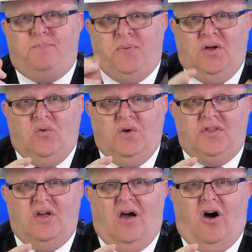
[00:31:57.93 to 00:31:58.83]
built
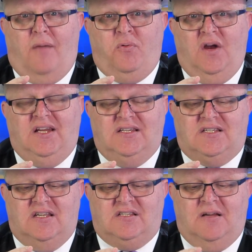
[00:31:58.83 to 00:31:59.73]
with operating
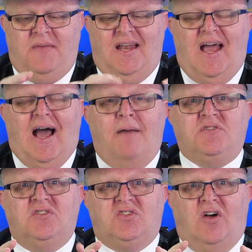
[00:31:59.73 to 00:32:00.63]
system and
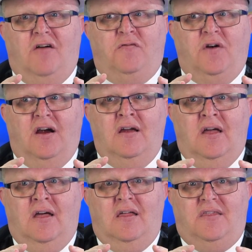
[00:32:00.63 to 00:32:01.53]
apps and software
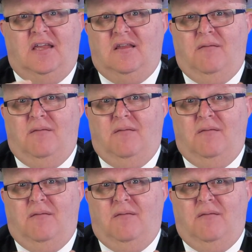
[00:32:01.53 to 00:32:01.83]
that